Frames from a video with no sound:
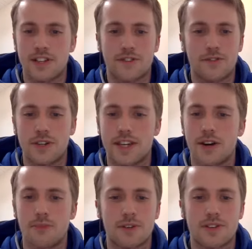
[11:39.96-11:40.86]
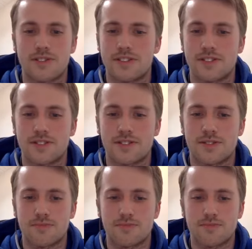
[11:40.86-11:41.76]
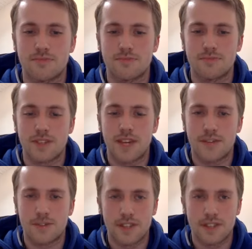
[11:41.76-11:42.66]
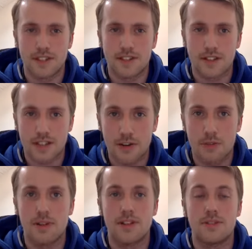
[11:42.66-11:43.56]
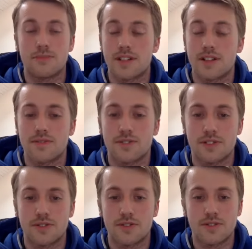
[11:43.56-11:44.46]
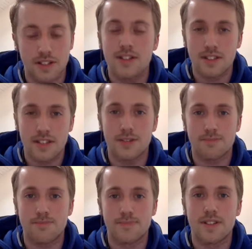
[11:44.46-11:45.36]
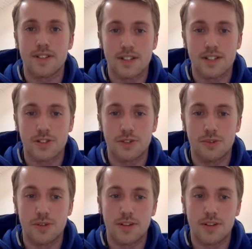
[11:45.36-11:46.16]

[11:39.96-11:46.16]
like freak out, because it's, they have to take accountability themselves. So that's a good one.